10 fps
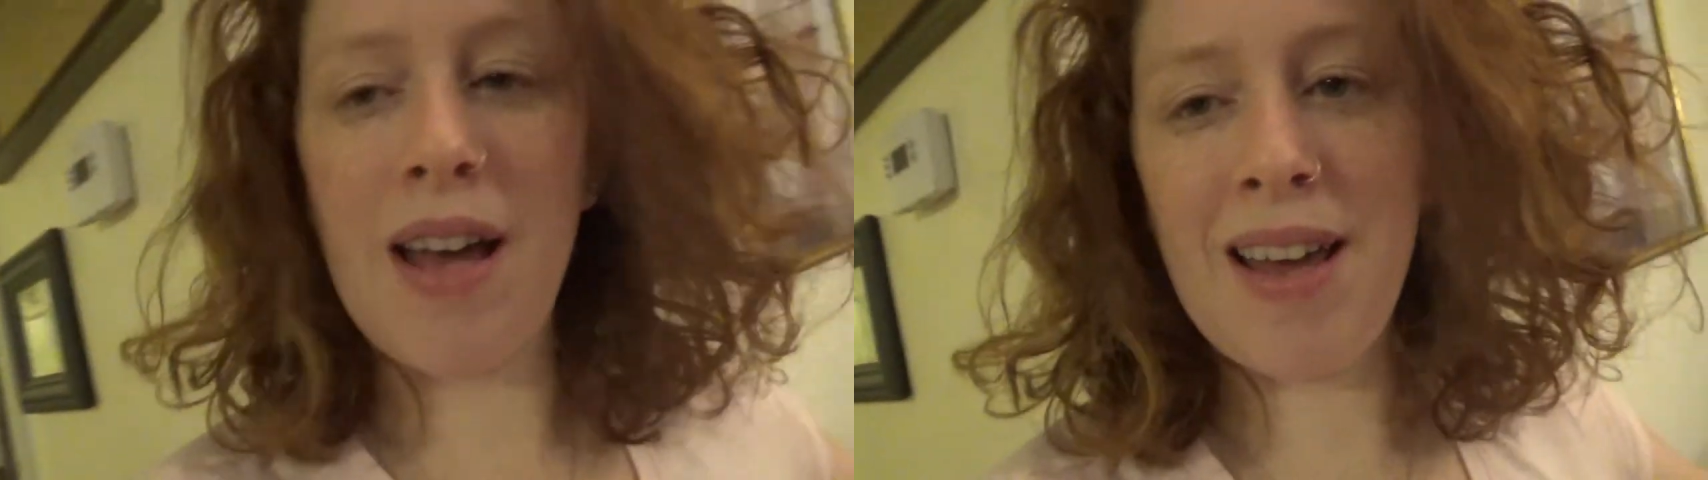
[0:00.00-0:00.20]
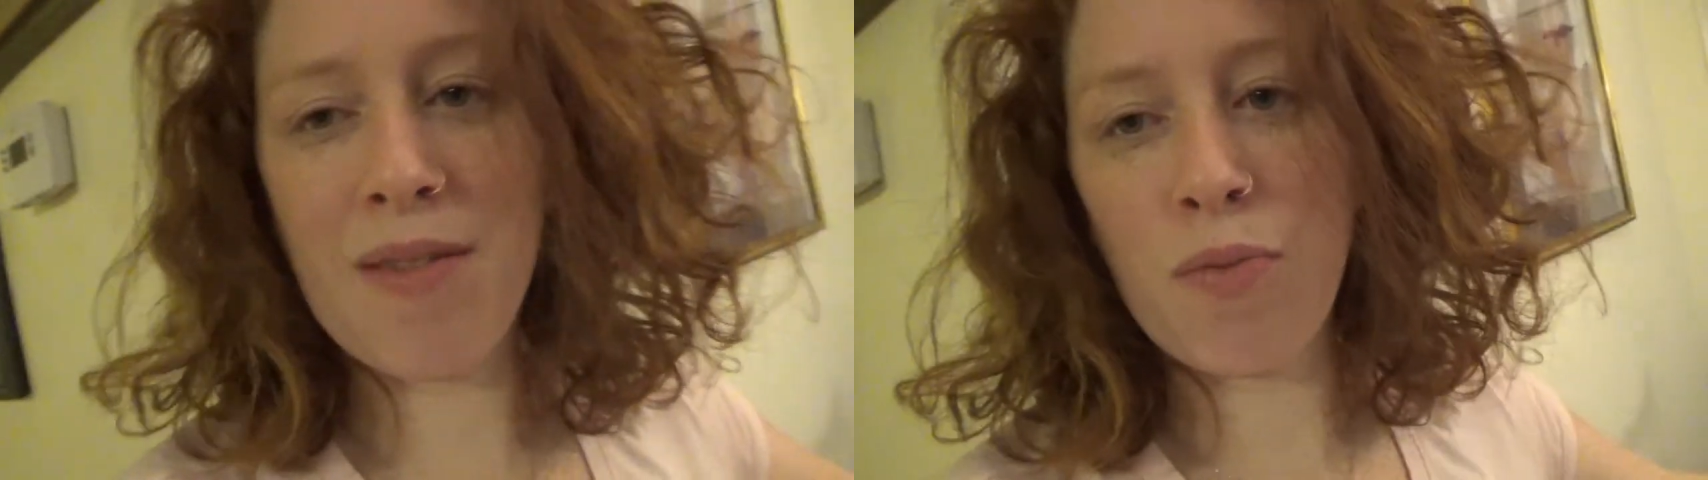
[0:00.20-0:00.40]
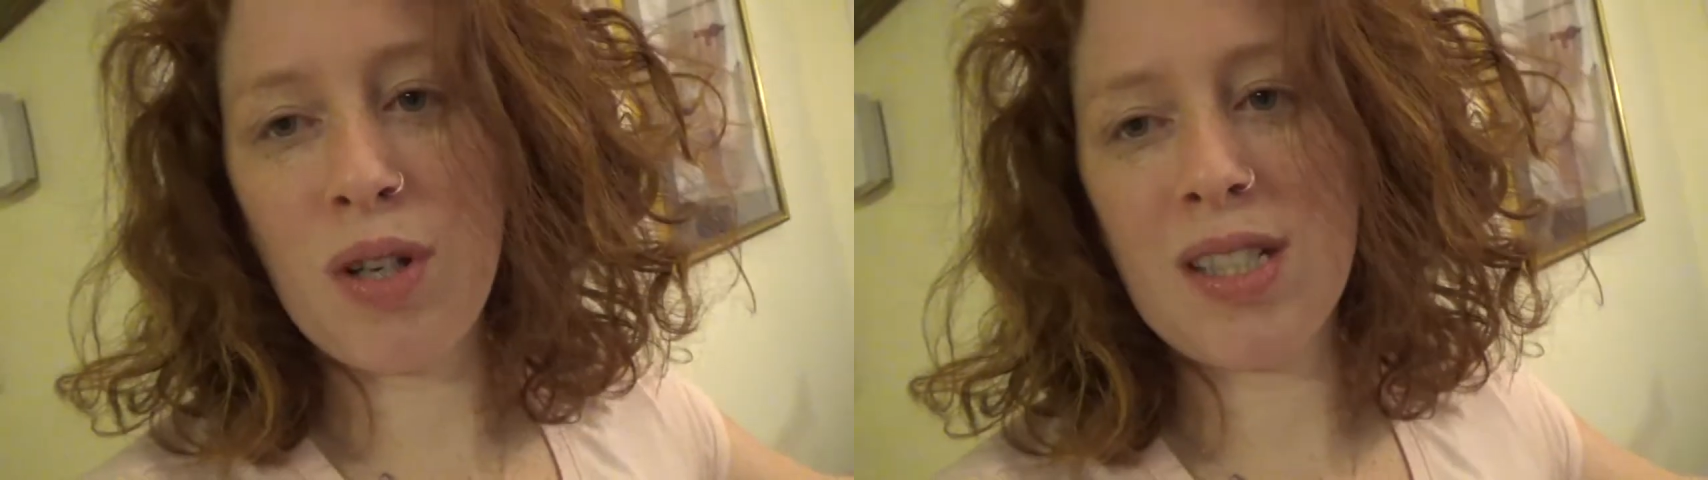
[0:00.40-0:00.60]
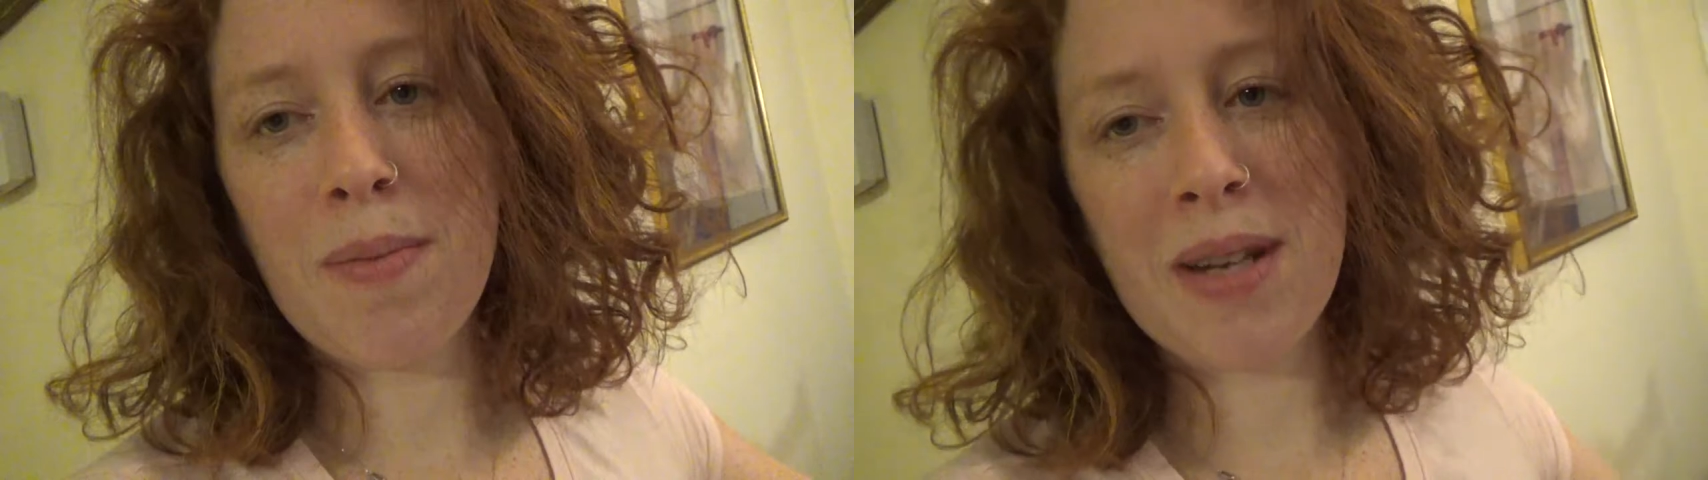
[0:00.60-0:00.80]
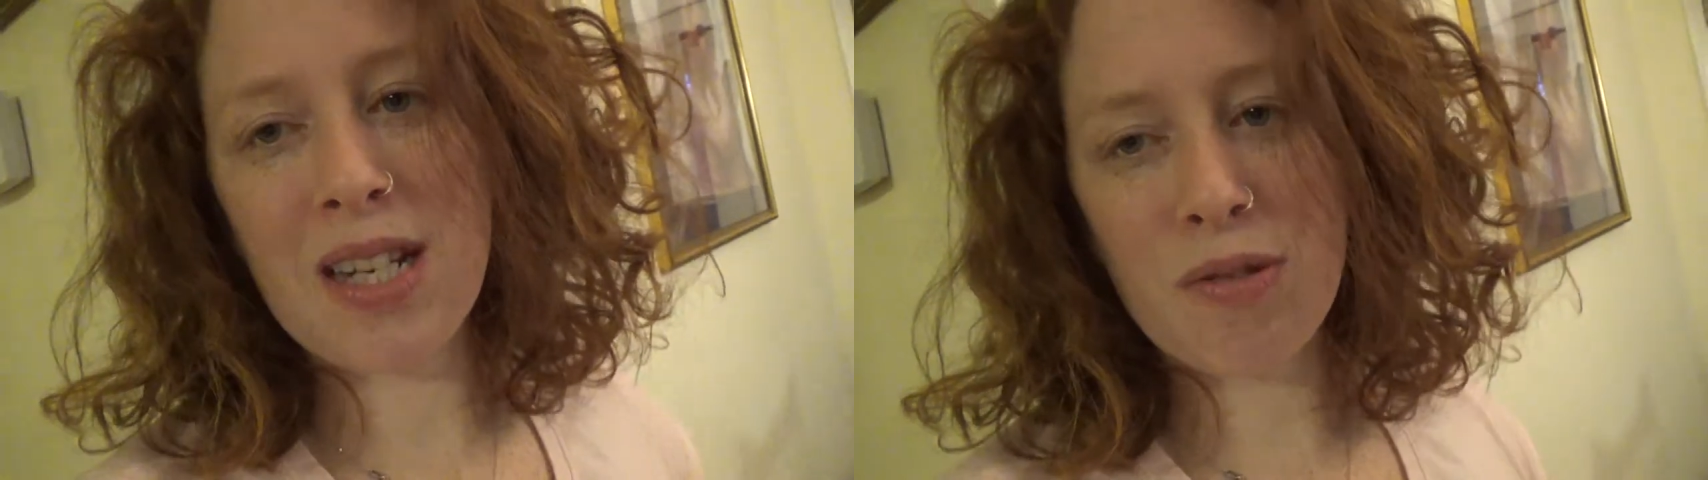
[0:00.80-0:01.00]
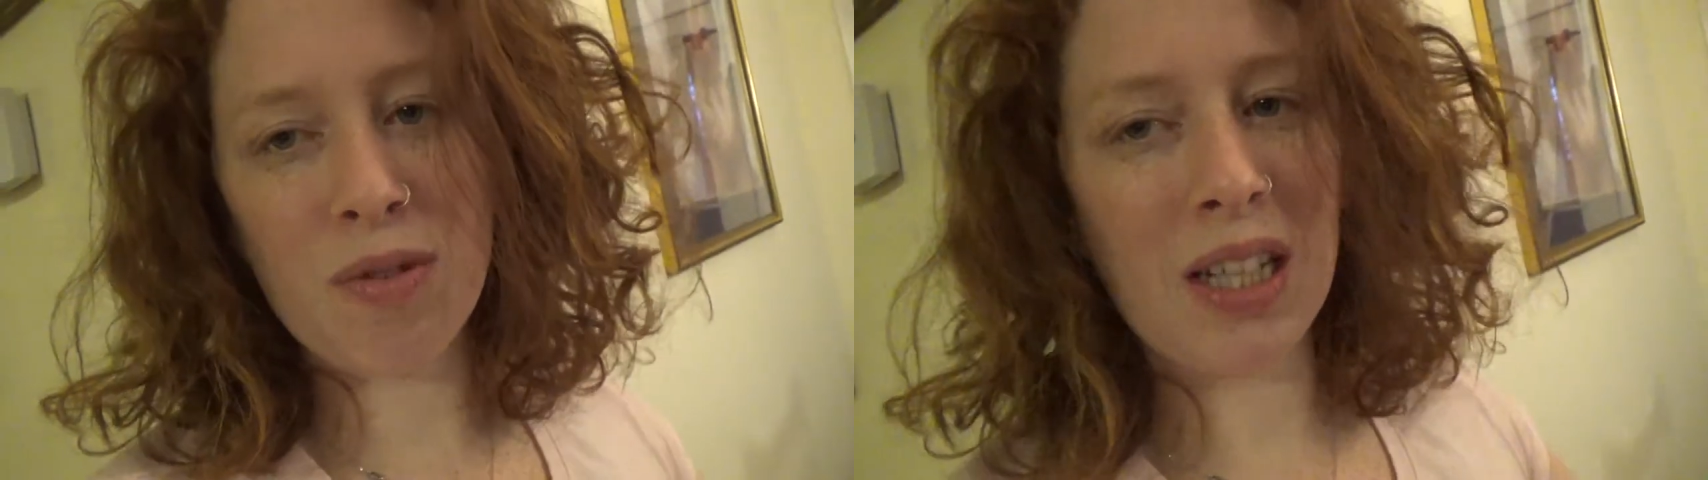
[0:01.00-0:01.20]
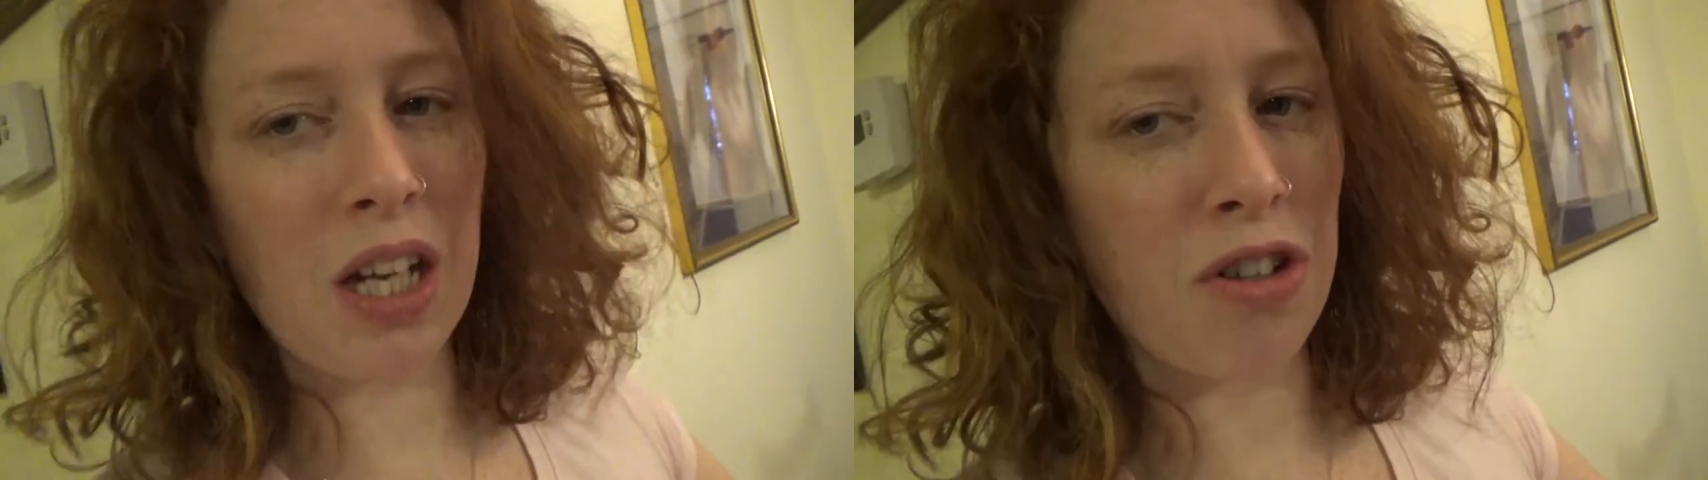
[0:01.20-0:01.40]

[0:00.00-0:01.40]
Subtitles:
and when somebody doesn't really